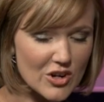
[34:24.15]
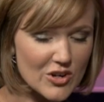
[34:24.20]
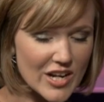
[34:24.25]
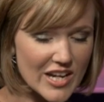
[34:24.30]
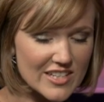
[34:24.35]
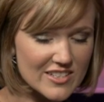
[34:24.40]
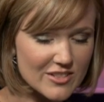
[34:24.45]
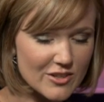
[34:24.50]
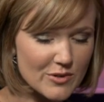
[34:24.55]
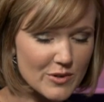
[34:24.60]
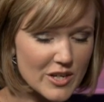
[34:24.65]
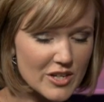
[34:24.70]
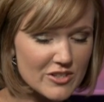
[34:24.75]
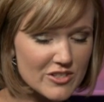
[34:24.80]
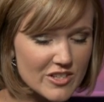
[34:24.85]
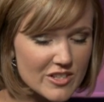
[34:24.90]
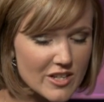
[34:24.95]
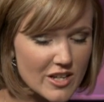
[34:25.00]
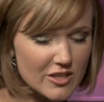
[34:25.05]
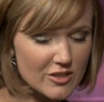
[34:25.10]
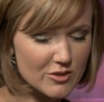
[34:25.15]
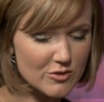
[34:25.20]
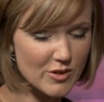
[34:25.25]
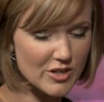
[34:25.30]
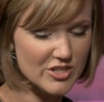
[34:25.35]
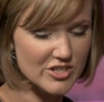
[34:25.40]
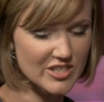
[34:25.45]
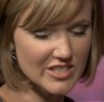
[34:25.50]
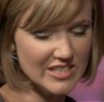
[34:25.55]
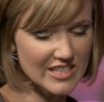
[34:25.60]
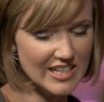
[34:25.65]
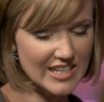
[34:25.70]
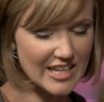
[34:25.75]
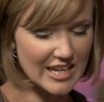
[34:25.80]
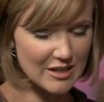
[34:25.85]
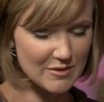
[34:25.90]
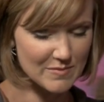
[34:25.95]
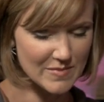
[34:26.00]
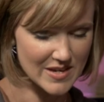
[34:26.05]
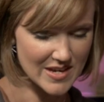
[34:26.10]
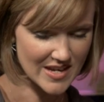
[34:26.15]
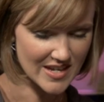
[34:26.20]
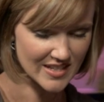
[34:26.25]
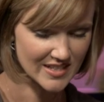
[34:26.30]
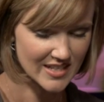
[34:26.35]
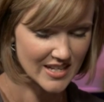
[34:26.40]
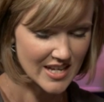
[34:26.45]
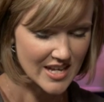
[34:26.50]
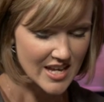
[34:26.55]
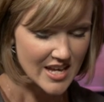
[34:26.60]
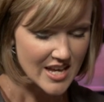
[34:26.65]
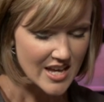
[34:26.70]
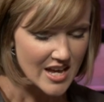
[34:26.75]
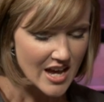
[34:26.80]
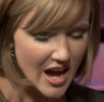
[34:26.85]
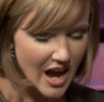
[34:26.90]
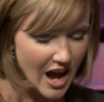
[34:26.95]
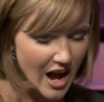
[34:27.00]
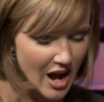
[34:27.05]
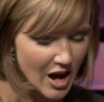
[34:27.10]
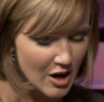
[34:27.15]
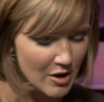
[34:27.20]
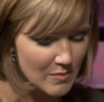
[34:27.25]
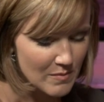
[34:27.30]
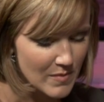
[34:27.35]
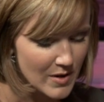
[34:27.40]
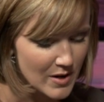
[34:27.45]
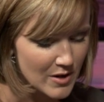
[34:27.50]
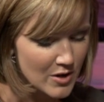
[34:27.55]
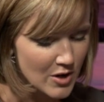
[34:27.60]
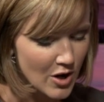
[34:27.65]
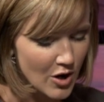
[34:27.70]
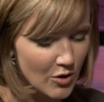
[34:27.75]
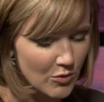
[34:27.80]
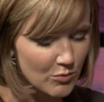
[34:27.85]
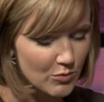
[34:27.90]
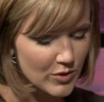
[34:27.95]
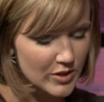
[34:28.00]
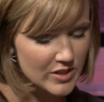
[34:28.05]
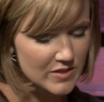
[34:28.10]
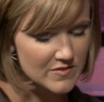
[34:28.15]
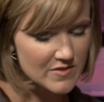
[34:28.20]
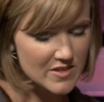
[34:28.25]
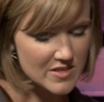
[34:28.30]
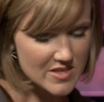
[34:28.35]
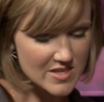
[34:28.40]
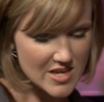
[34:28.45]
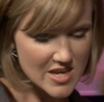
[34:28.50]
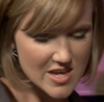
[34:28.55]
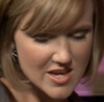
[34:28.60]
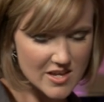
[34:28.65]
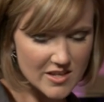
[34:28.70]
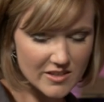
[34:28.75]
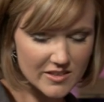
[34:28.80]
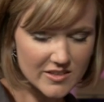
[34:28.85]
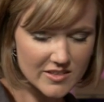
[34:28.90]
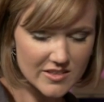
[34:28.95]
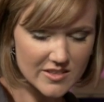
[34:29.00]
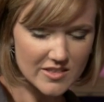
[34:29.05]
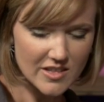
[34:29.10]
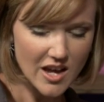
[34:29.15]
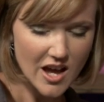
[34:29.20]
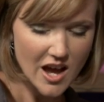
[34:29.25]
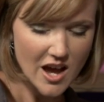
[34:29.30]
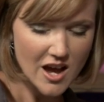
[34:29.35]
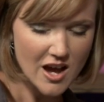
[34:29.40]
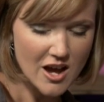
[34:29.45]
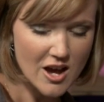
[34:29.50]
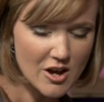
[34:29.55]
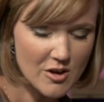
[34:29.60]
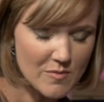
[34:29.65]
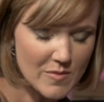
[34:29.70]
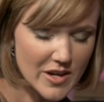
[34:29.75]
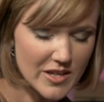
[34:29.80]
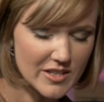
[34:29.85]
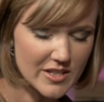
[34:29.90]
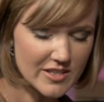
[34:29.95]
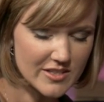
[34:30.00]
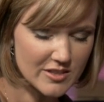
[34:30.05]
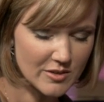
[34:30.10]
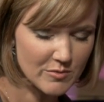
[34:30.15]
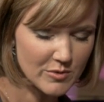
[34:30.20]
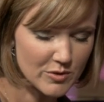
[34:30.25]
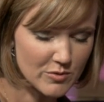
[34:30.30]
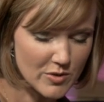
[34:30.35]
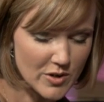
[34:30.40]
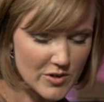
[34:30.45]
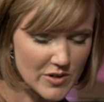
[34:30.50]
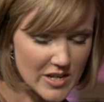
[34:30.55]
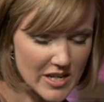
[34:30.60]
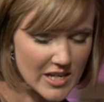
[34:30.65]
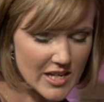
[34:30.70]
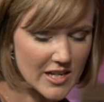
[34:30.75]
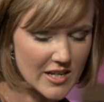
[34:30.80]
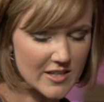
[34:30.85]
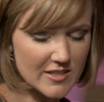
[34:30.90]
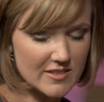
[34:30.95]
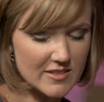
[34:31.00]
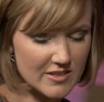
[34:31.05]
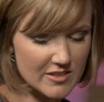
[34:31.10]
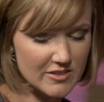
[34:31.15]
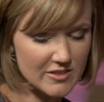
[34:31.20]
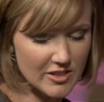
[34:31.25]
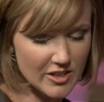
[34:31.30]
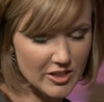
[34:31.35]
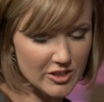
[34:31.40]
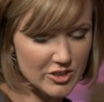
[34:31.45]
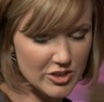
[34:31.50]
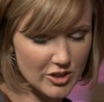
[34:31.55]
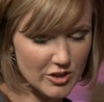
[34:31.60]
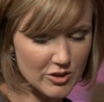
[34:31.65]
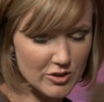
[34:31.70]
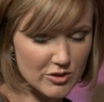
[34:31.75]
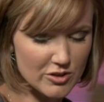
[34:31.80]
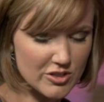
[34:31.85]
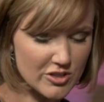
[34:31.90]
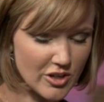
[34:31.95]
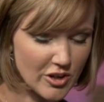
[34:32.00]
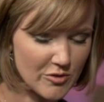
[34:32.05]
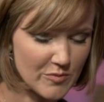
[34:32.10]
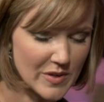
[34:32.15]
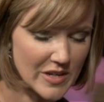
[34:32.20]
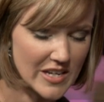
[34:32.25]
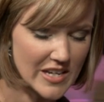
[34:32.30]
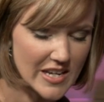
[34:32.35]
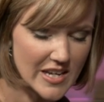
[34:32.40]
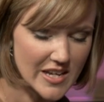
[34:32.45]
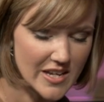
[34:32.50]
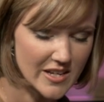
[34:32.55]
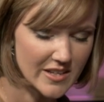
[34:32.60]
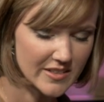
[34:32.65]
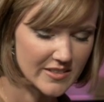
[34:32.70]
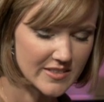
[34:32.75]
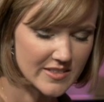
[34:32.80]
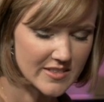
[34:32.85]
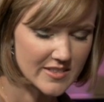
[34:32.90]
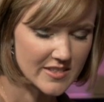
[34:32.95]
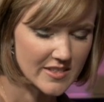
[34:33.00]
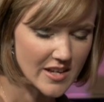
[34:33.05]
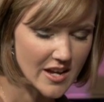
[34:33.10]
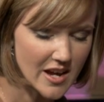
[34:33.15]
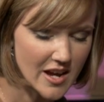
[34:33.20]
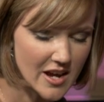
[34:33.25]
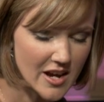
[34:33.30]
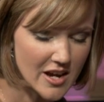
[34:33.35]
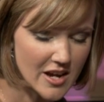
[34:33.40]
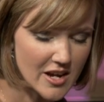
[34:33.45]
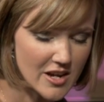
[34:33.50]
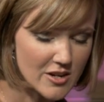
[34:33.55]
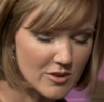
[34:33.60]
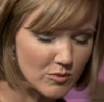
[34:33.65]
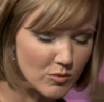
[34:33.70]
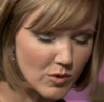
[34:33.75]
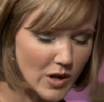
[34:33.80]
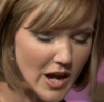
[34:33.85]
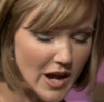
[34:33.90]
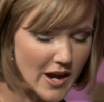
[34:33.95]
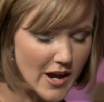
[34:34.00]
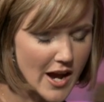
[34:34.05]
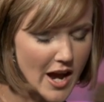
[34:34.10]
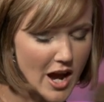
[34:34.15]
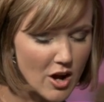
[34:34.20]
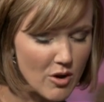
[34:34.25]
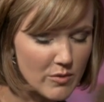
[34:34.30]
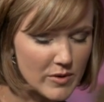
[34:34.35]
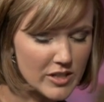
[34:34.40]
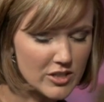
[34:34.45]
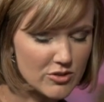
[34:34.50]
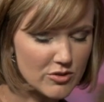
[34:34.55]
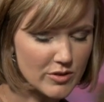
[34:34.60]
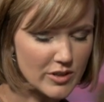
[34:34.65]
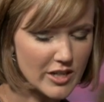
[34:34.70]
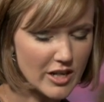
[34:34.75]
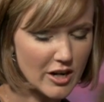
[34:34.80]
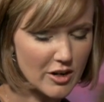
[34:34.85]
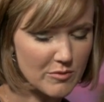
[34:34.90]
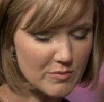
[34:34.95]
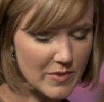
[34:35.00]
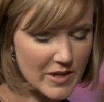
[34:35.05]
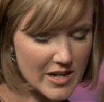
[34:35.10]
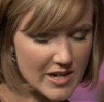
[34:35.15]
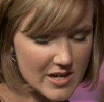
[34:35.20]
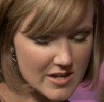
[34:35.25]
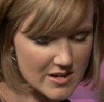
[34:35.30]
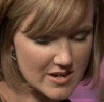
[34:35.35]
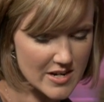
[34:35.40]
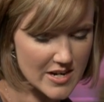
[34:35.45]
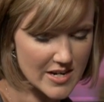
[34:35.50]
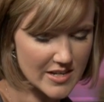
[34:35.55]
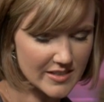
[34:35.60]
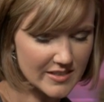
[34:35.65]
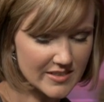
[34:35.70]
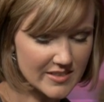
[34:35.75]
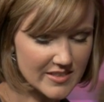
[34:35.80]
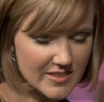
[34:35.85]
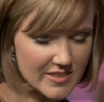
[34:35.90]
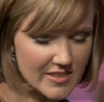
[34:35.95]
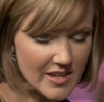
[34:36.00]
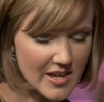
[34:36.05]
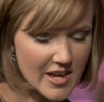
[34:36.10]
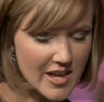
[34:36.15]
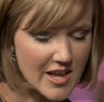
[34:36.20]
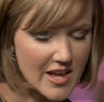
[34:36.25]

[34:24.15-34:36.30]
Okay, so here's another question that came in. Um, one of the things um, that someone wrote in as listening to your sermon is uh, how we treat our parents.